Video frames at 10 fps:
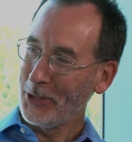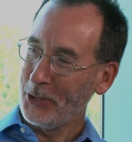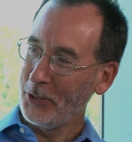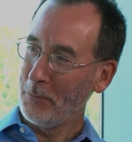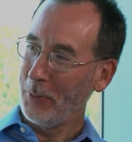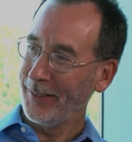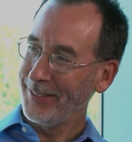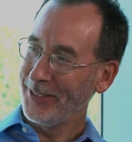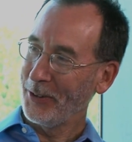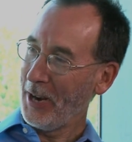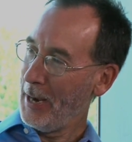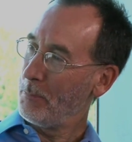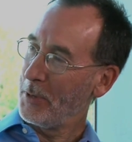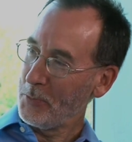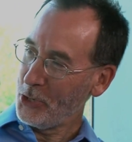You could have picked, there are
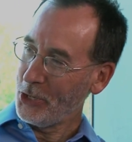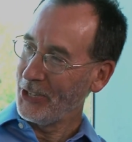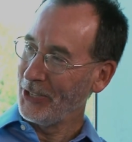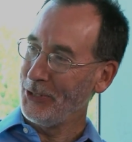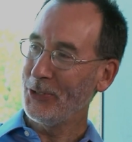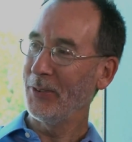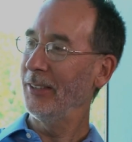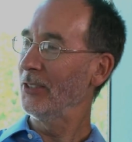8-bit machines, right?